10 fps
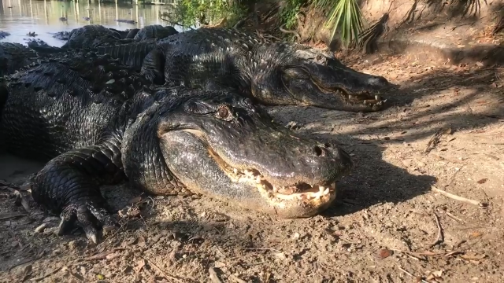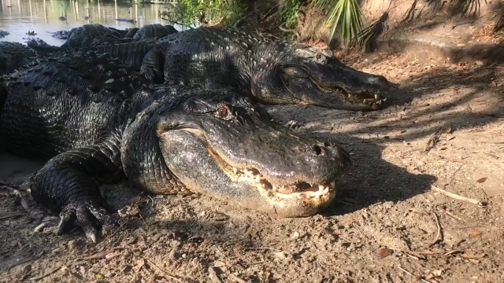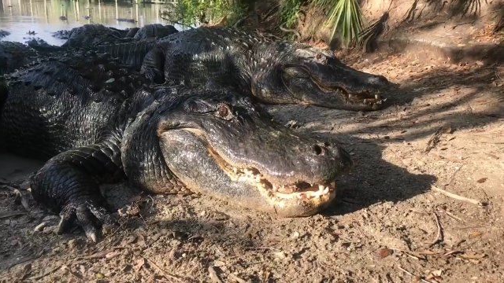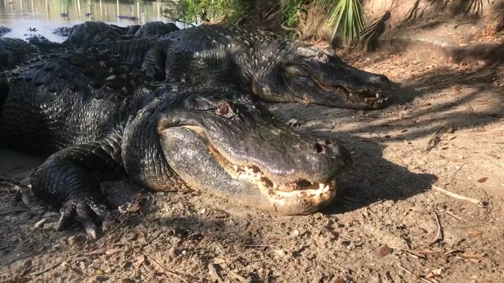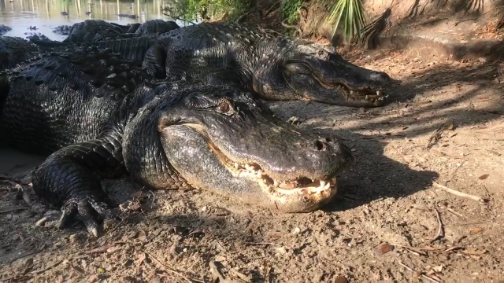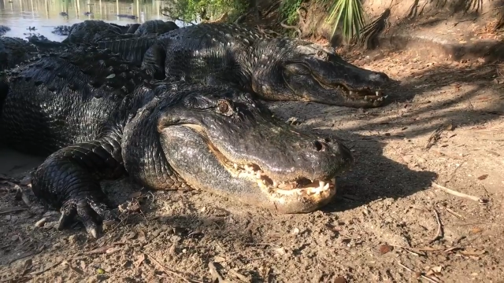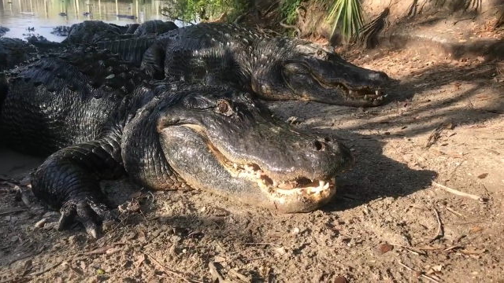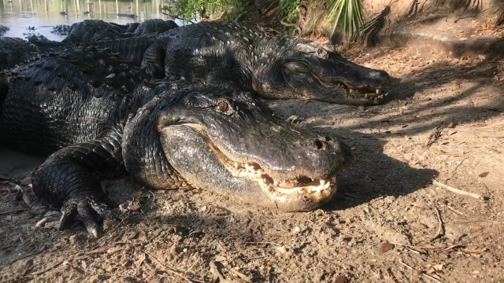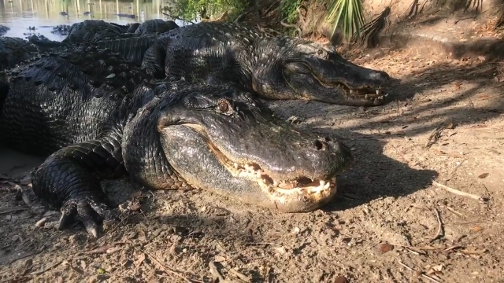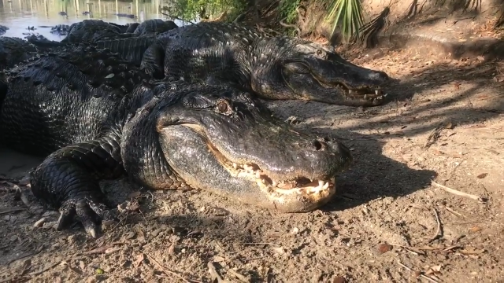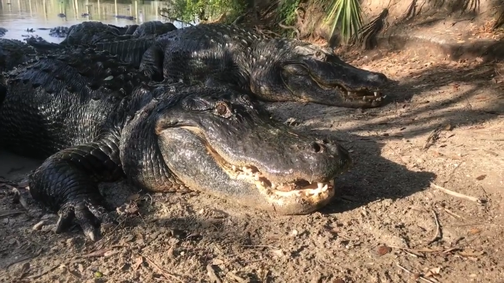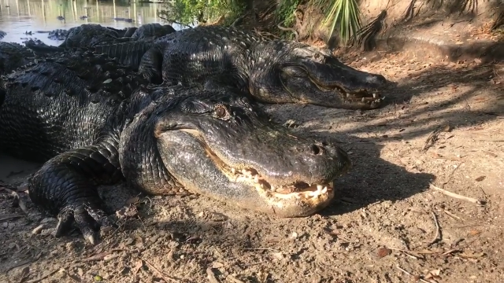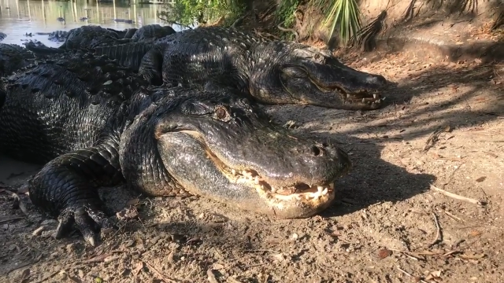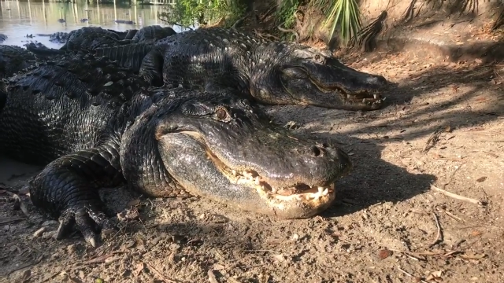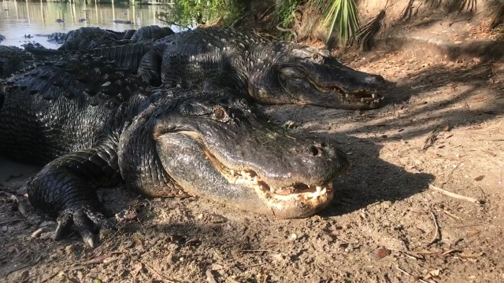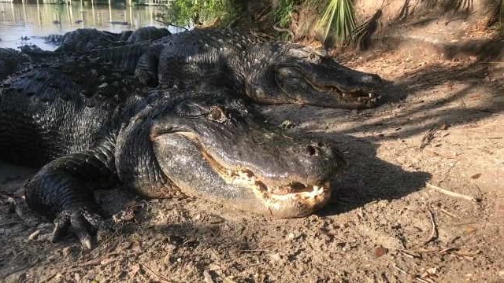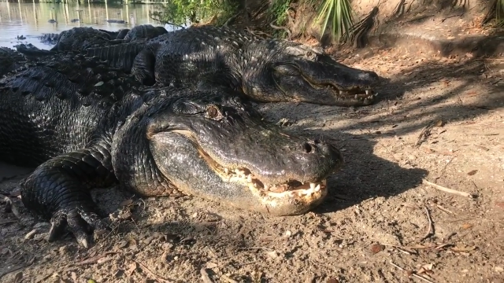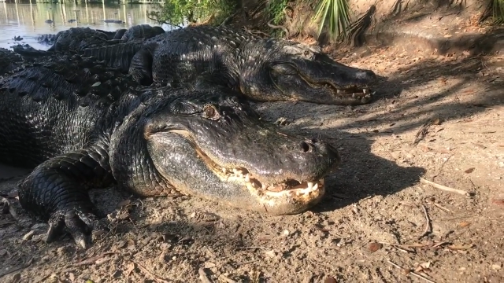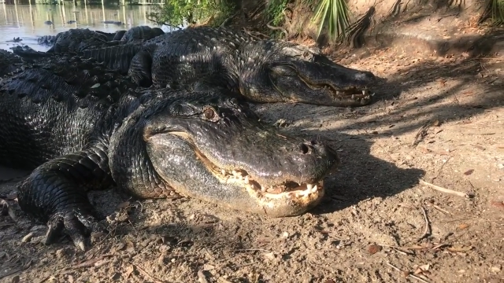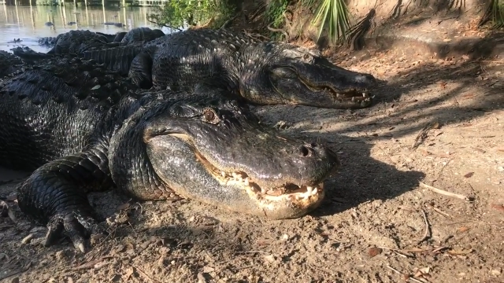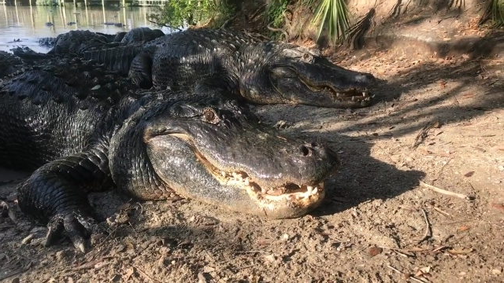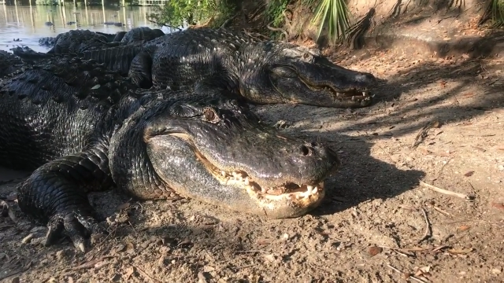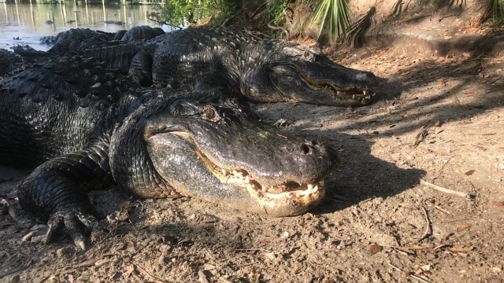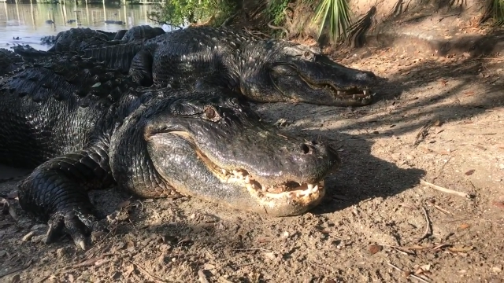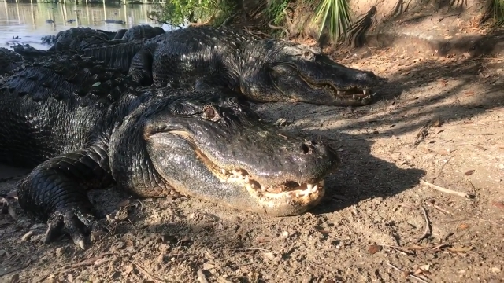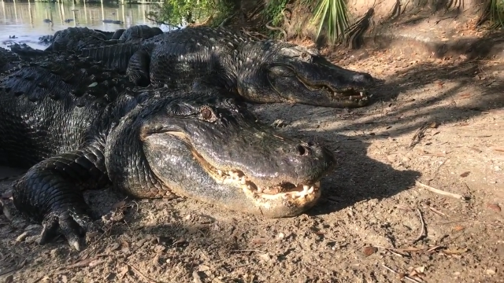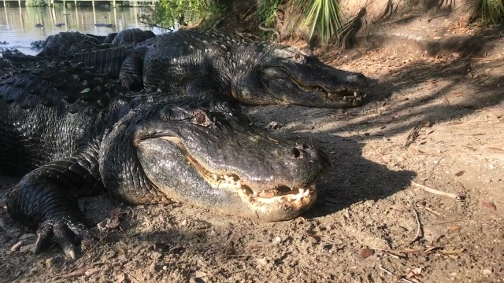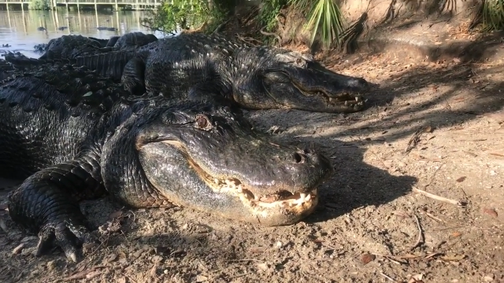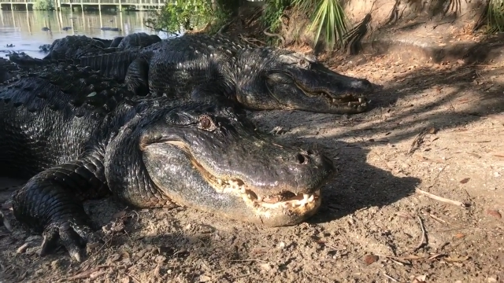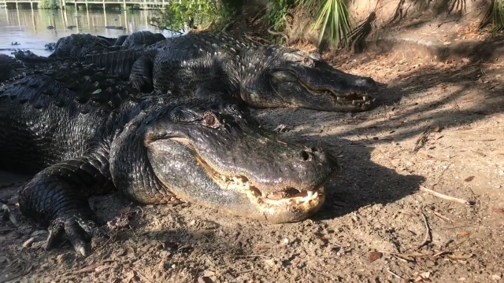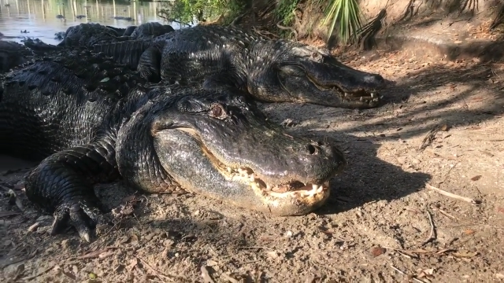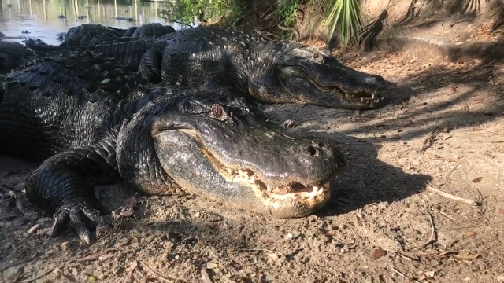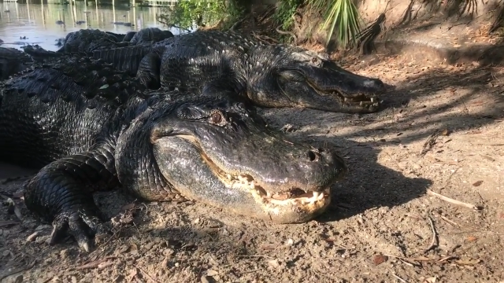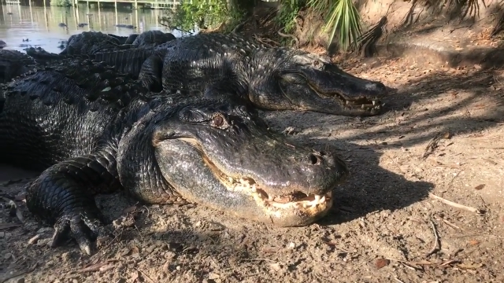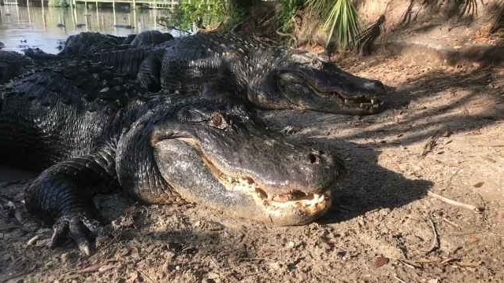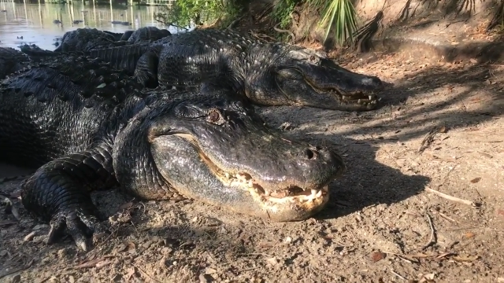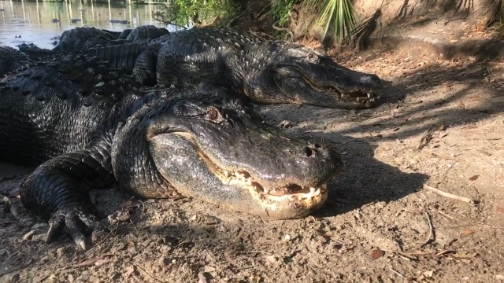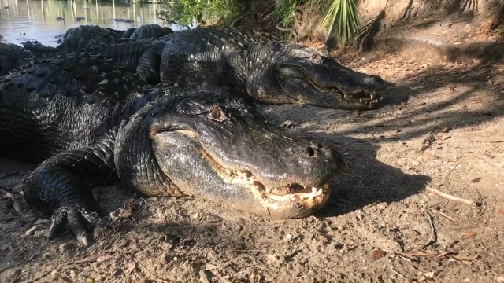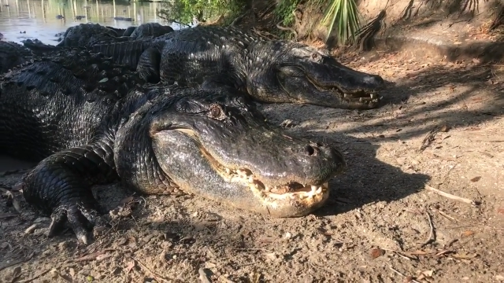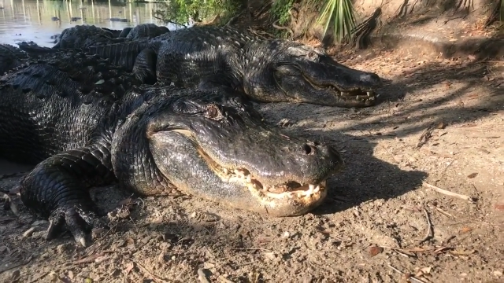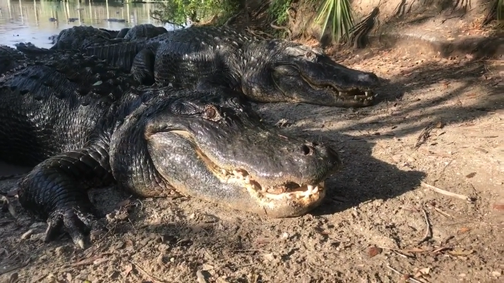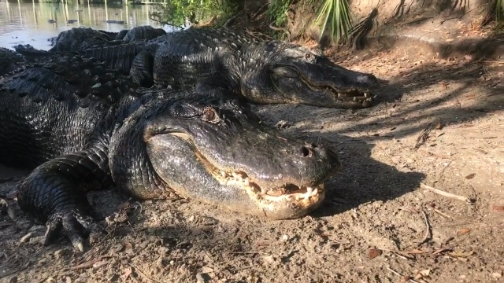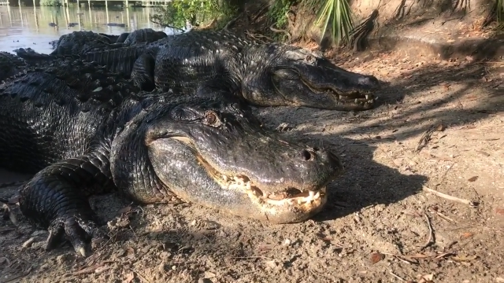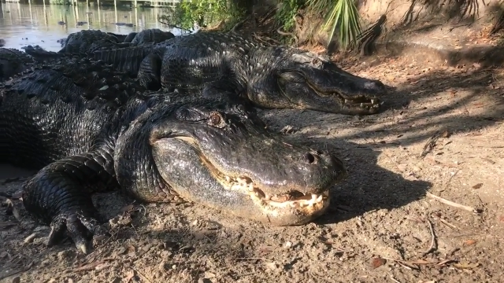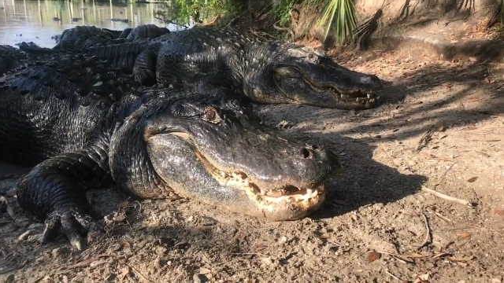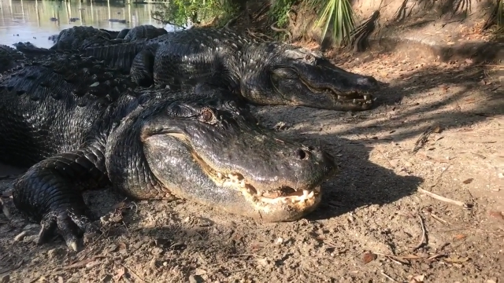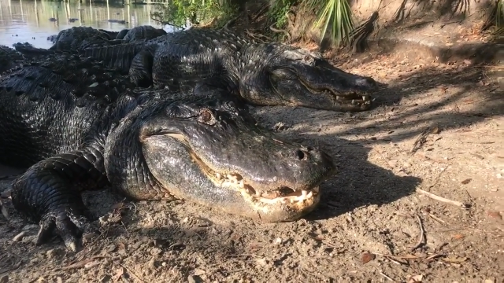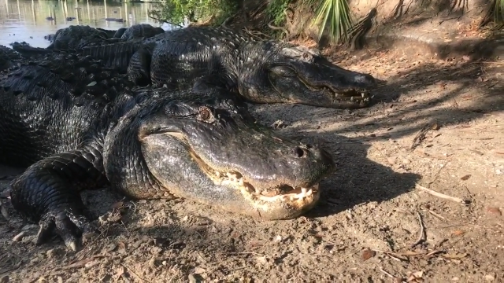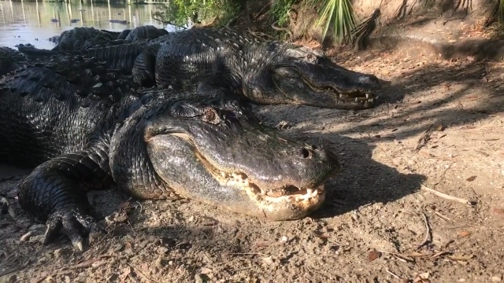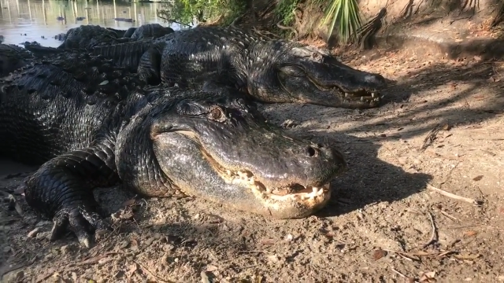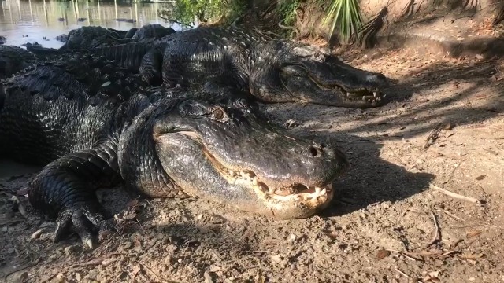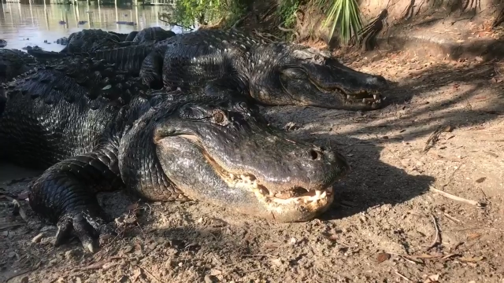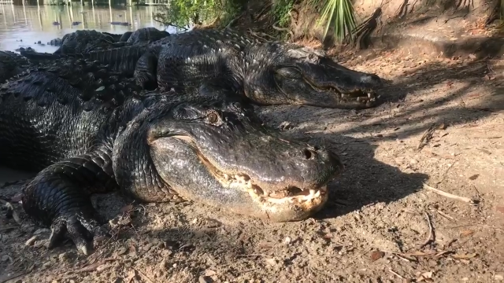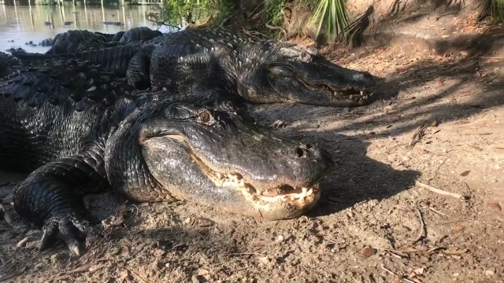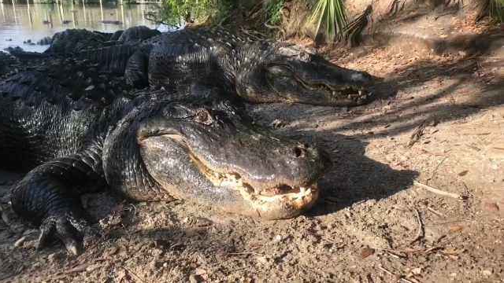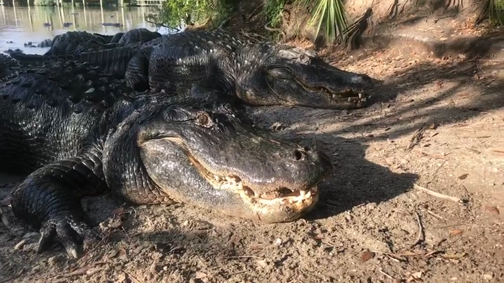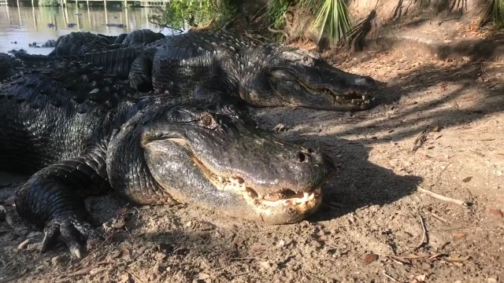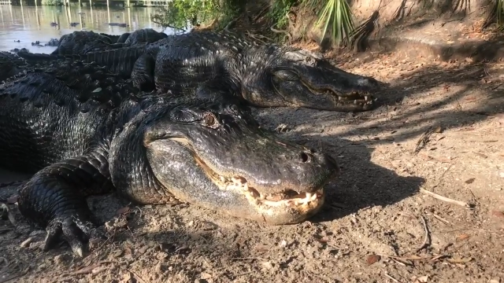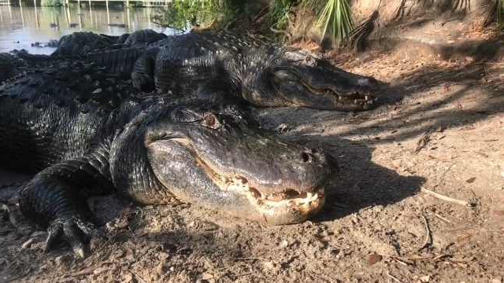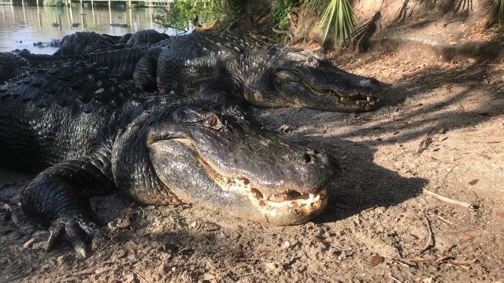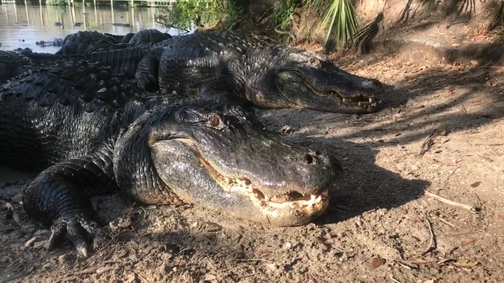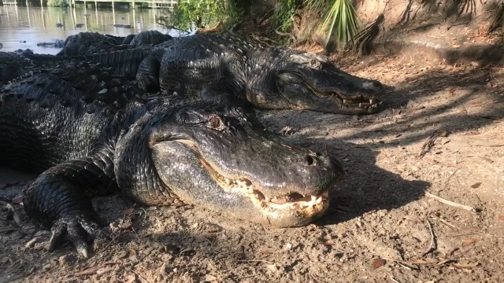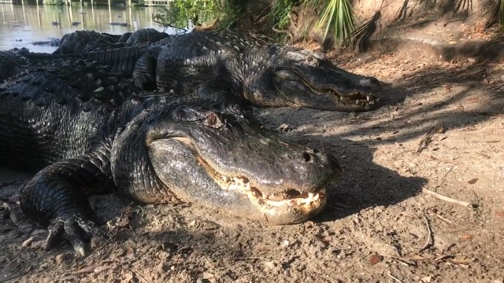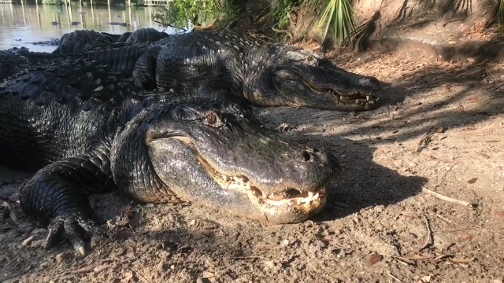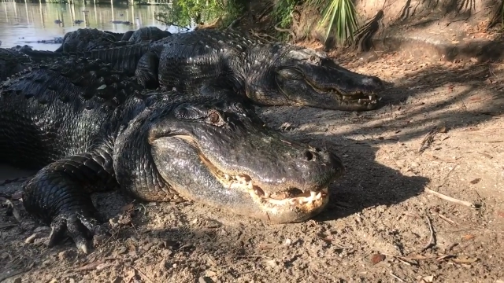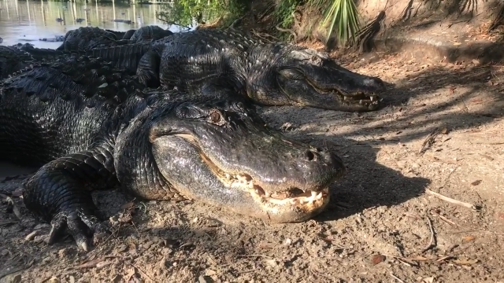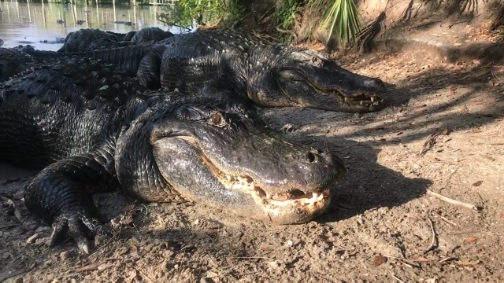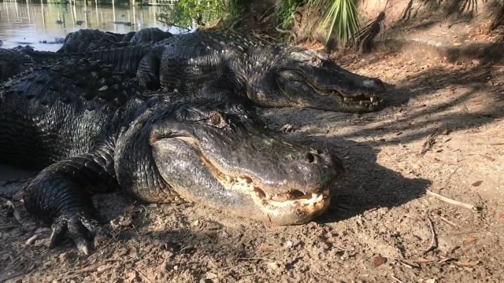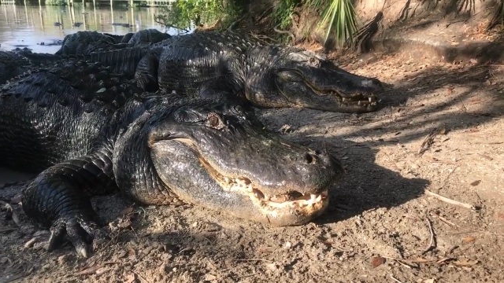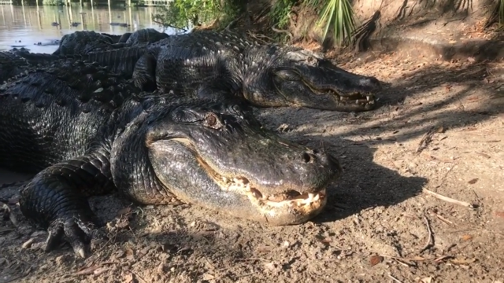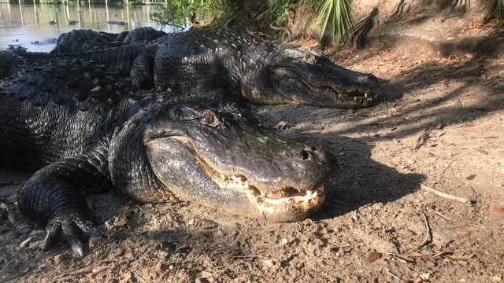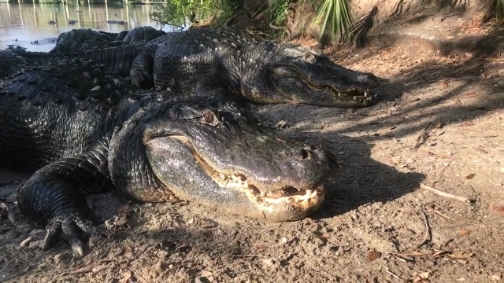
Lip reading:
(no speaker visible)